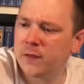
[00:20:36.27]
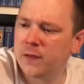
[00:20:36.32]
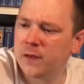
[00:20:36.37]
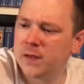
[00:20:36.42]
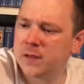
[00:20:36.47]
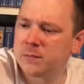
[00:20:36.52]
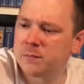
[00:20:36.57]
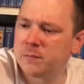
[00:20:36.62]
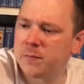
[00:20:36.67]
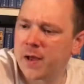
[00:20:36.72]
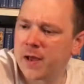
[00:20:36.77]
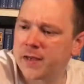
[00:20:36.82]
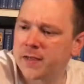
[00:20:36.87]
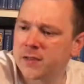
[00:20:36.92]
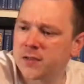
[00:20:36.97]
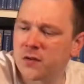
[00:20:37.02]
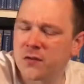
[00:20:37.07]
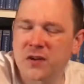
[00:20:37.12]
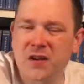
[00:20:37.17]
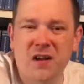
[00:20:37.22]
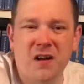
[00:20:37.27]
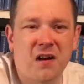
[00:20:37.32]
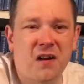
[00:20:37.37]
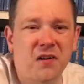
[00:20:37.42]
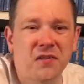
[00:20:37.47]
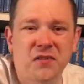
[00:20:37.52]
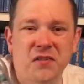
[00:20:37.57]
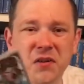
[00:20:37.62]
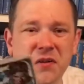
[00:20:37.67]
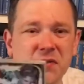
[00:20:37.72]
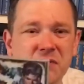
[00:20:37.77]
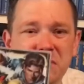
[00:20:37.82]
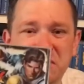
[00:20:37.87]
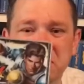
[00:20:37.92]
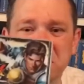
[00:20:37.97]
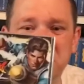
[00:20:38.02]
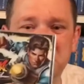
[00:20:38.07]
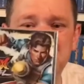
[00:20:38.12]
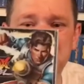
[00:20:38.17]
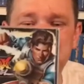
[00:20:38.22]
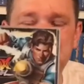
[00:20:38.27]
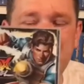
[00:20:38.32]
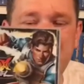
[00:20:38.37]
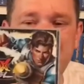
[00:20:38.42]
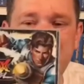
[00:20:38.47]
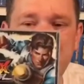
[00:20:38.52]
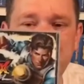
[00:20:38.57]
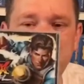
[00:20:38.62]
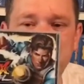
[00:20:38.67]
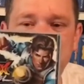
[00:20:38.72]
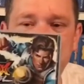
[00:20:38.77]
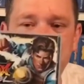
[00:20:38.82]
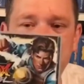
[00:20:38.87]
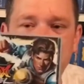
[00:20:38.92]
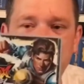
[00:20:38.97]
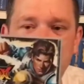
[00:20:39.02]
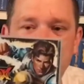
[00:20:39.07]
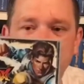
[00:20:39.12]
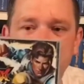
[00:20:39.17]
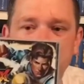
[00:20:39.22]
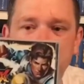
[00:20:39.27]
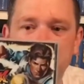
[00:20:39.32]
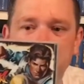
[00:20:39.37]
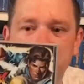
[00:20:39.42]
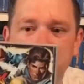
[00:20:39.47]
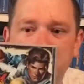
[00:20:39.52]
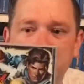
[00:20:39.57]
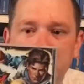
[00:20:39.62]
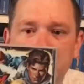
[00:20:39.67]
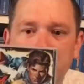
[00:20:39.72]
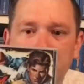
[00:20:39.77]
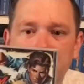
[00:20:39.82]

is based on a cartoon, Saturday morning cartoon.